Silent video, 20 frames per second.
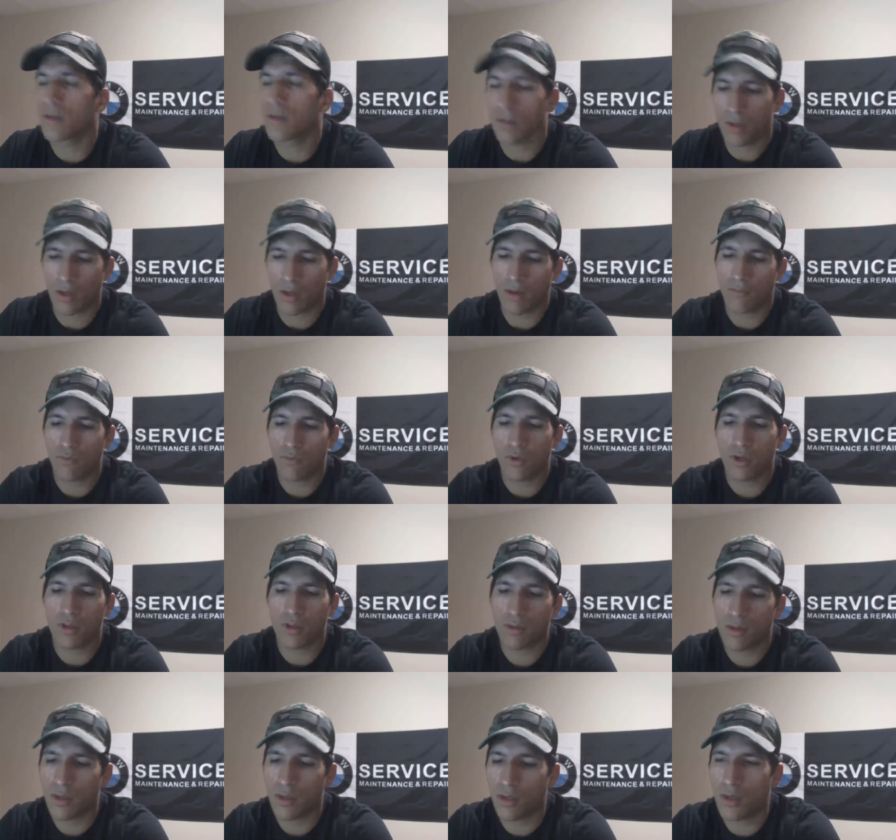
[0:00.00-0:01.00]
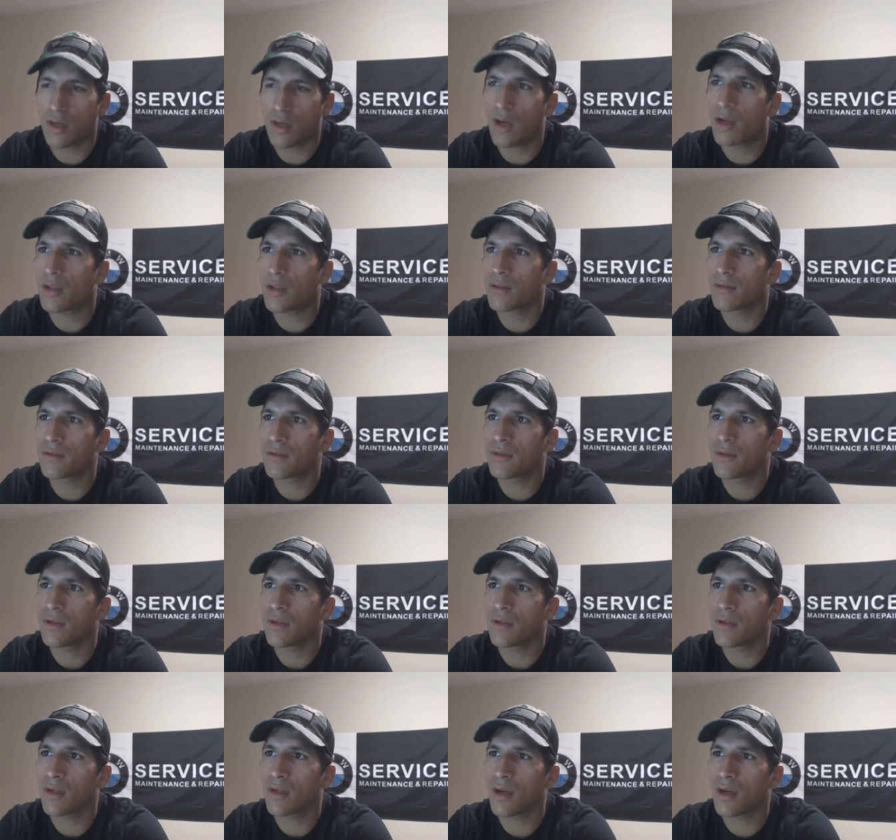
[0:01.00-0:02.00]
I've worked on a
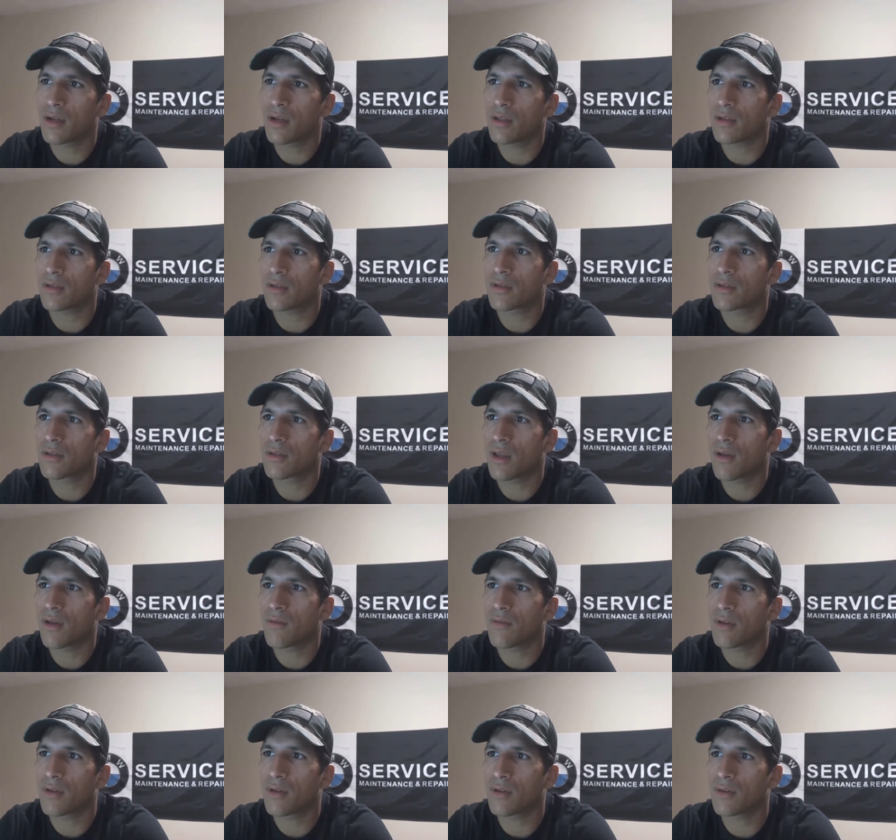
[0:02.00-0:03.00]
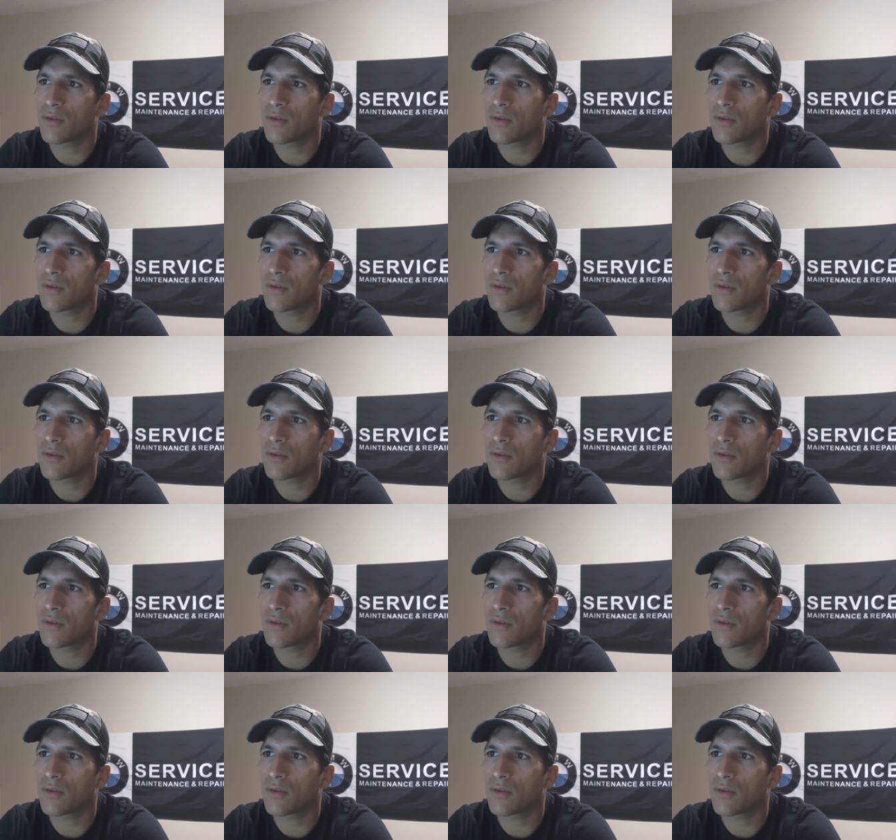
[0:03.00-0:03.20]
1997